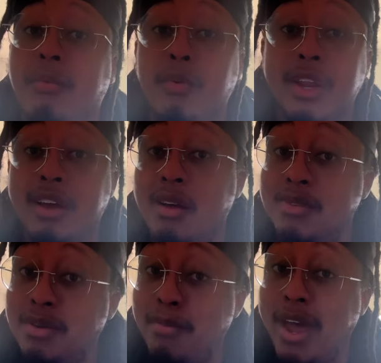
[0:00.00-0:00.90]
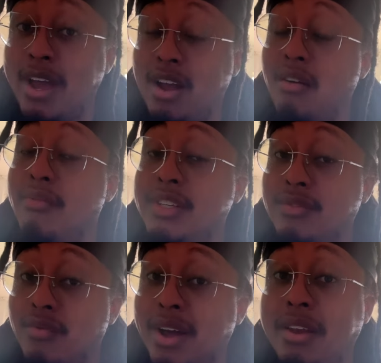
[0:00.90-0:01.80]
but when it comes to man coverage
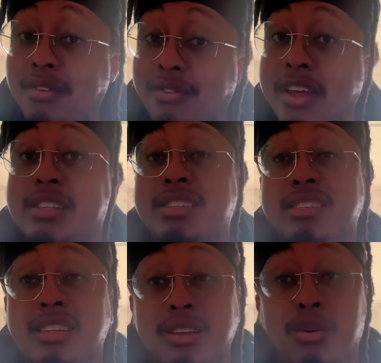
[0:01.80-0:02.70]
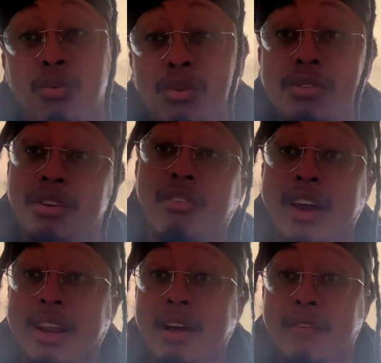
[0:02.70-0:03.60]
and run defense, it's a little woozy
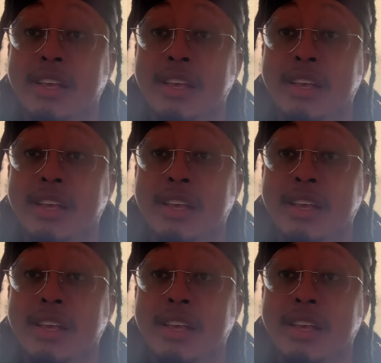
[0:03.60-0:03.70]
right now.